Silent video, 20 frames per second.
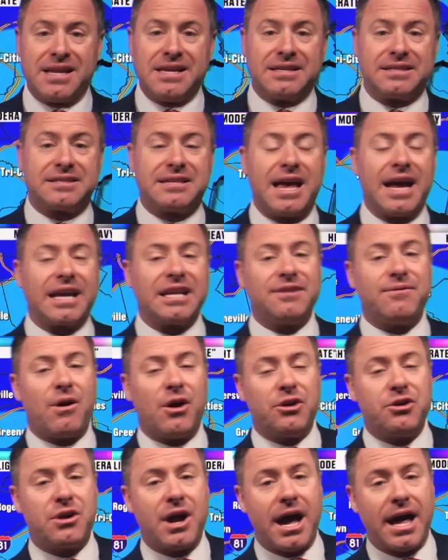Second of
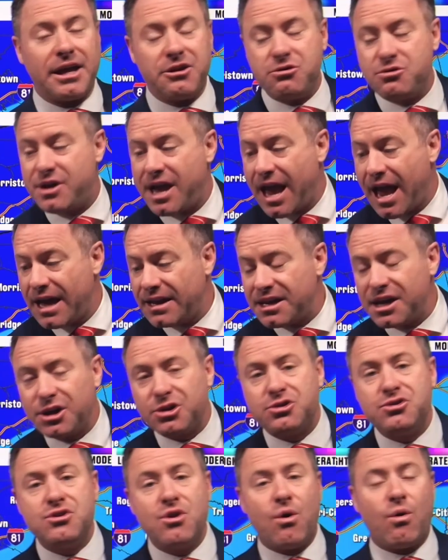all, you can't
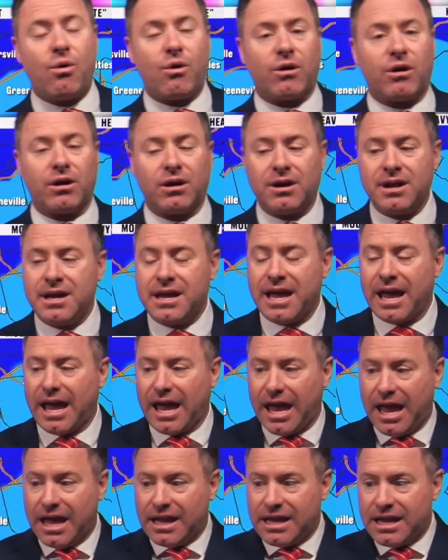ignore
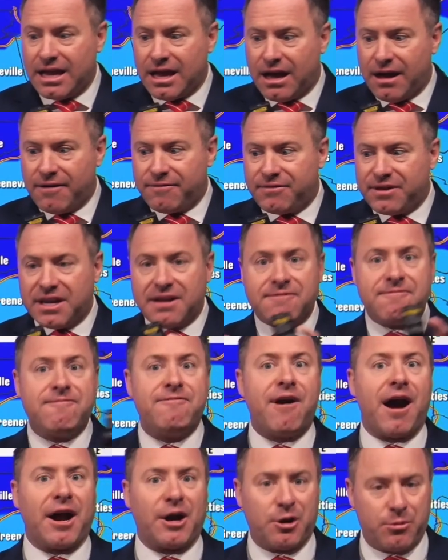any of the
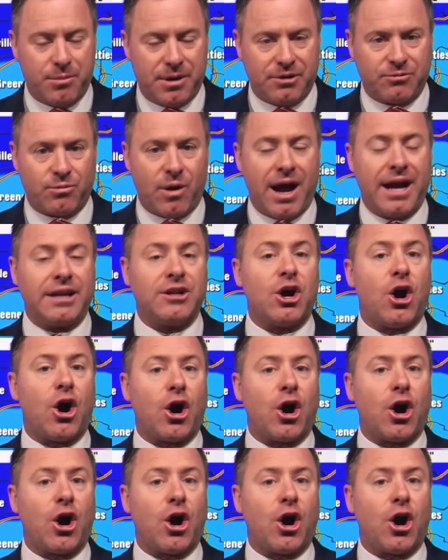environment, right?